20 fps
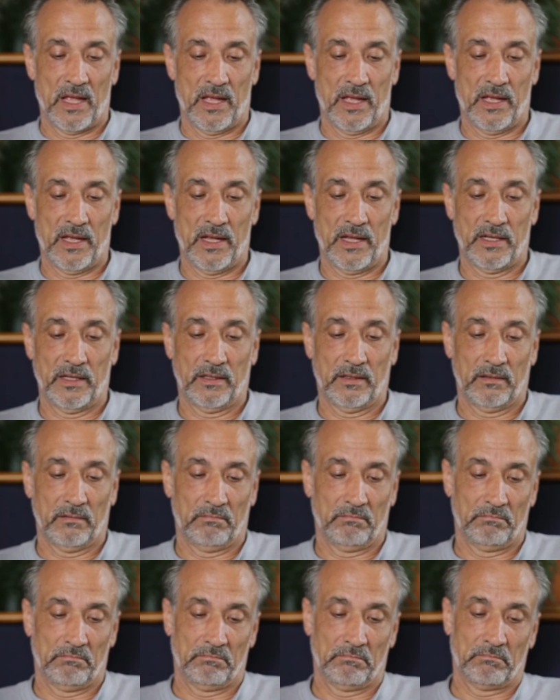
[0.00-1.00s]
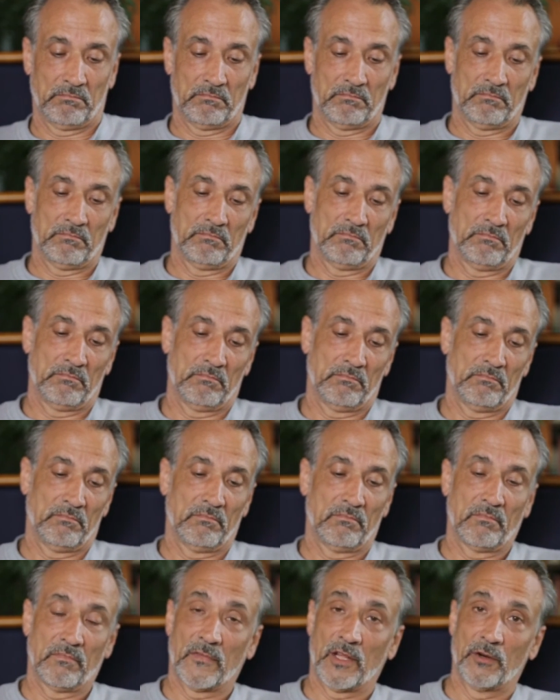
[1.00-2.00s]
and
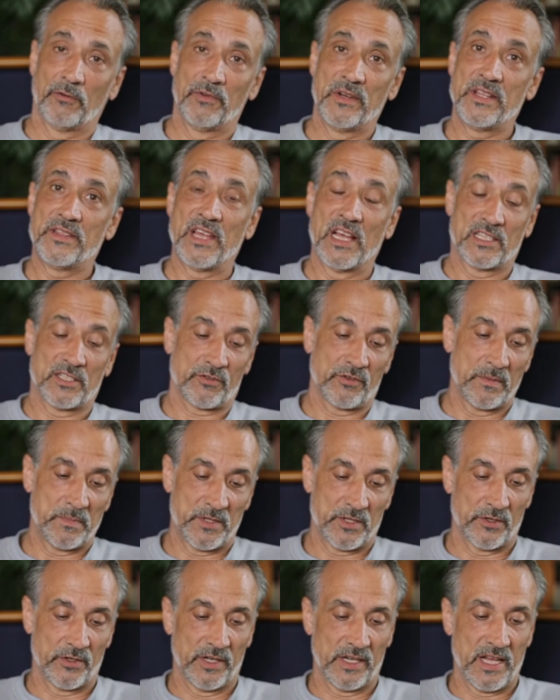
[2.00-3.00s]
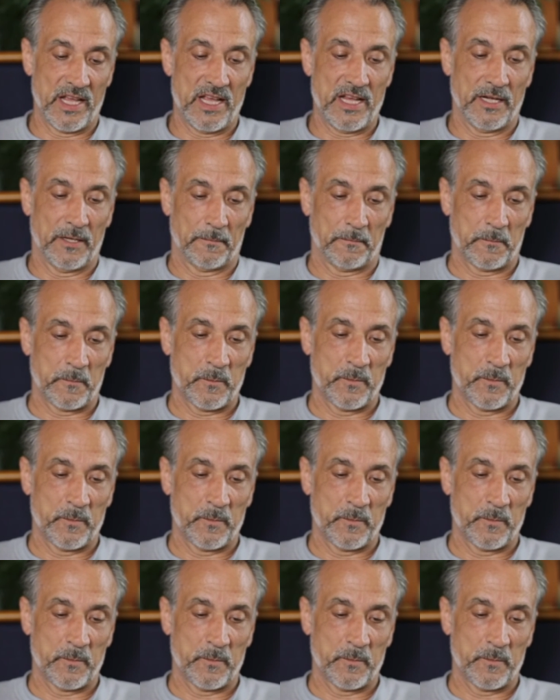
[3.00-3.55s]
read that scripture again.